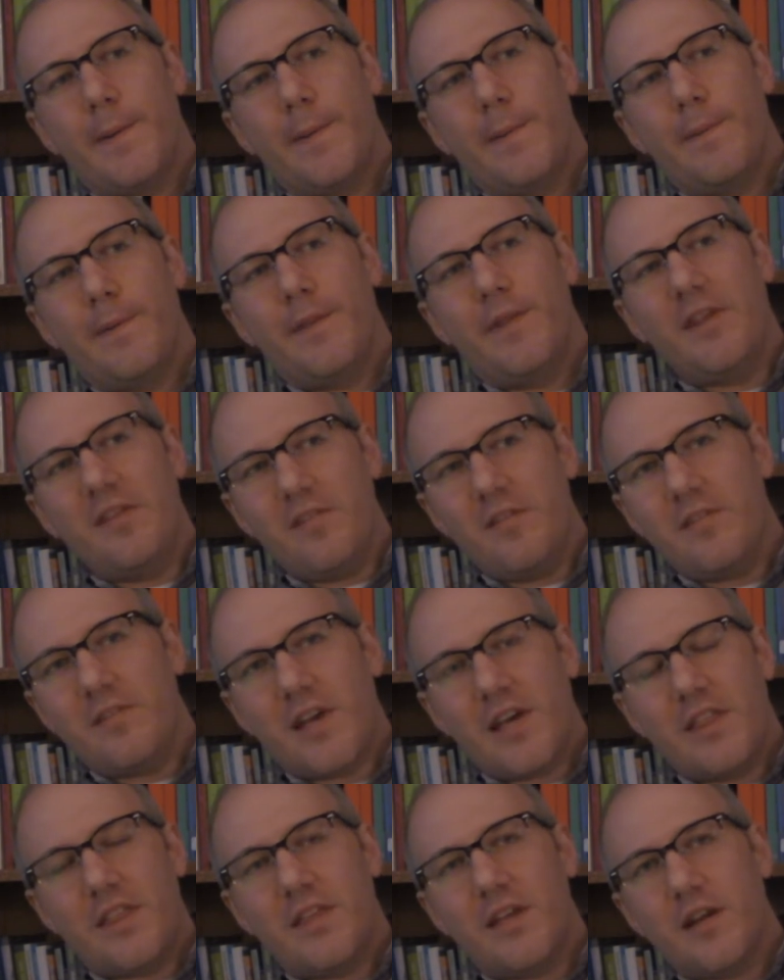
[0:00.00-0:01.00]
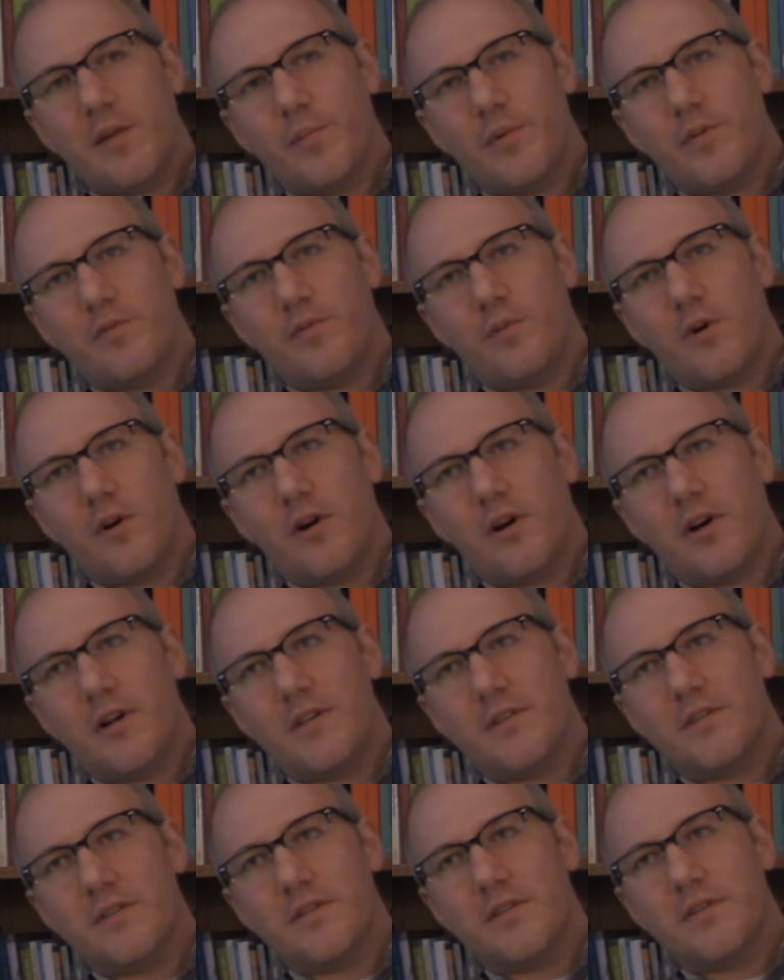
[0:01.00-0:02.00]
This is, I think,
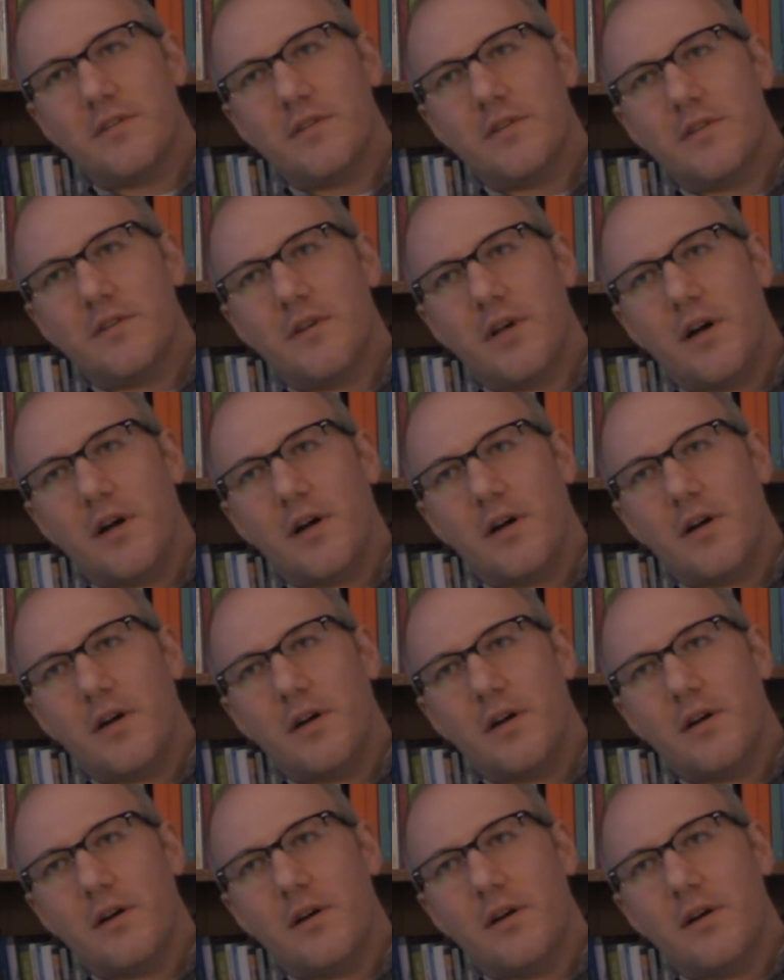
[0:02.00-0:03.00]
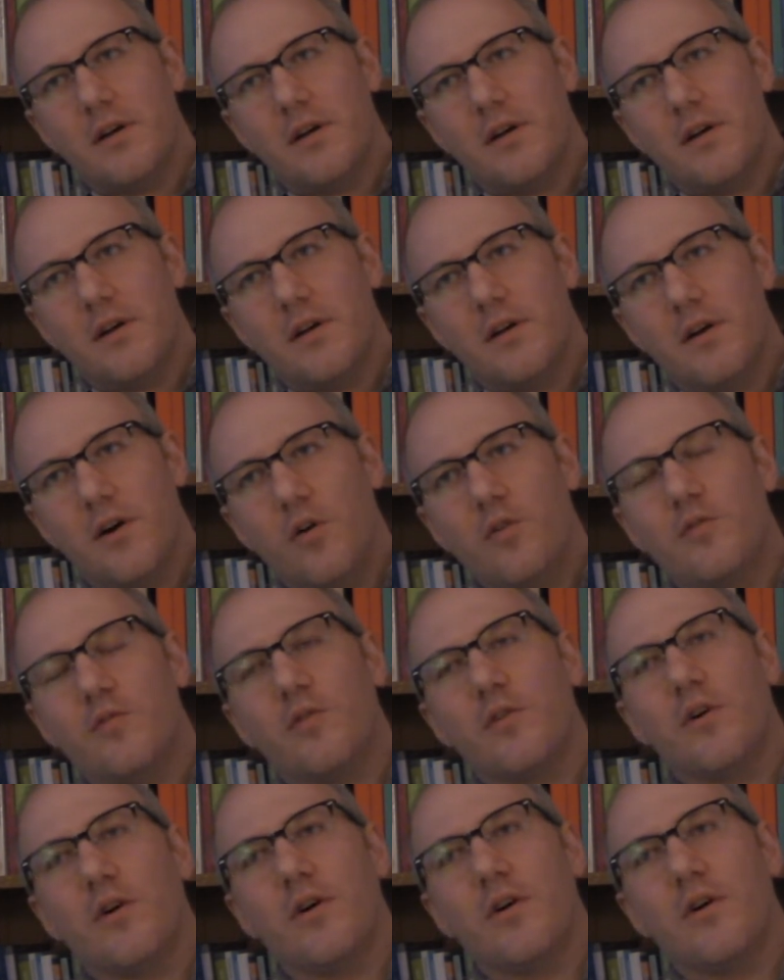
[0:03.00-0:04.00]
Beauvoir's
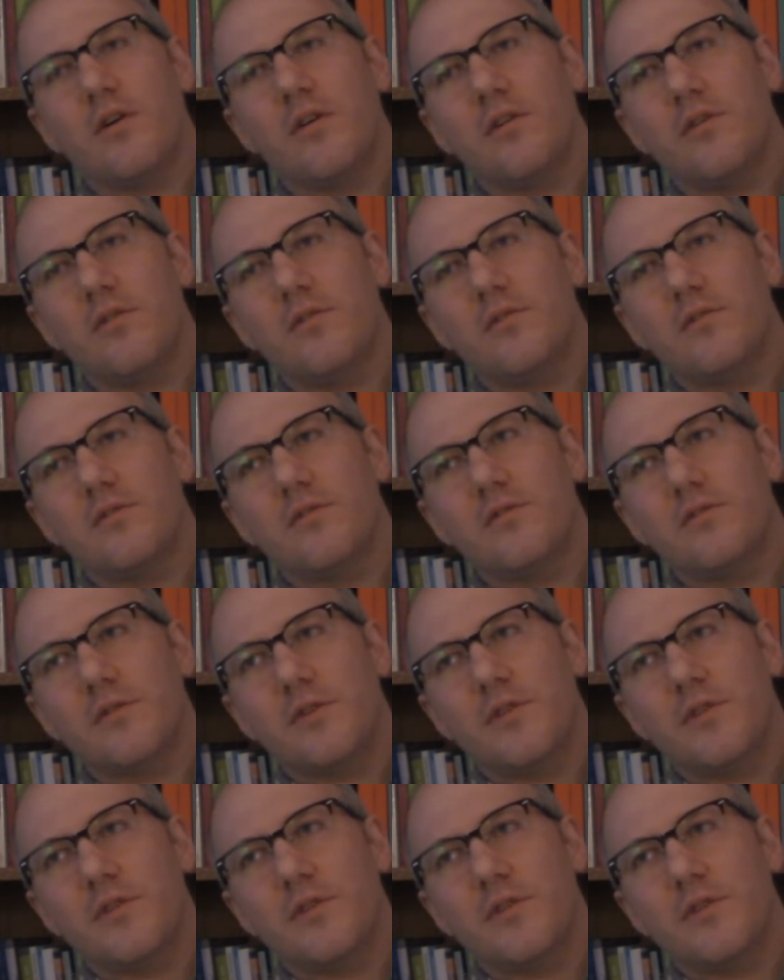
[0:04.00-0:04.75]
overall sort of